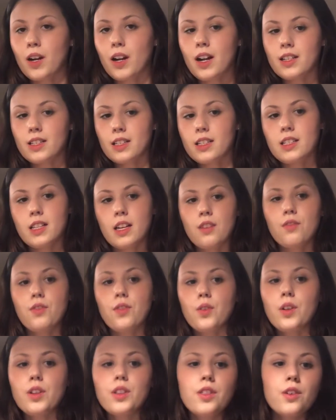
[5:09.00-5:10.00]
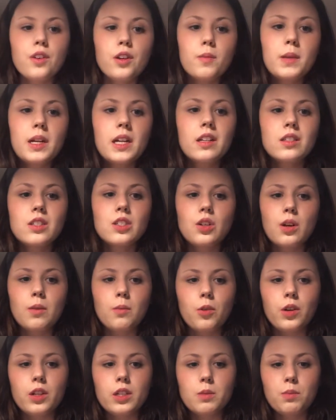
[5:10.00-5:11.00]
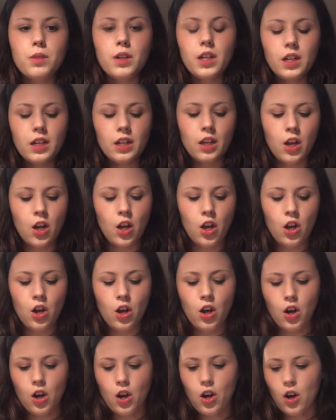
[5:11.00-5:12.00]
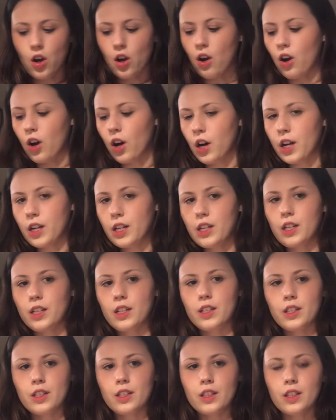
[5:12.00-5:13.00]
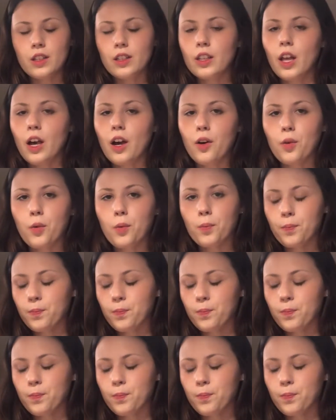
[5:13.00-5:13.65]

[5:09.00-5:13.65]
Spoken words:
as I said, for 30 minutes, so I'm going to put it on low.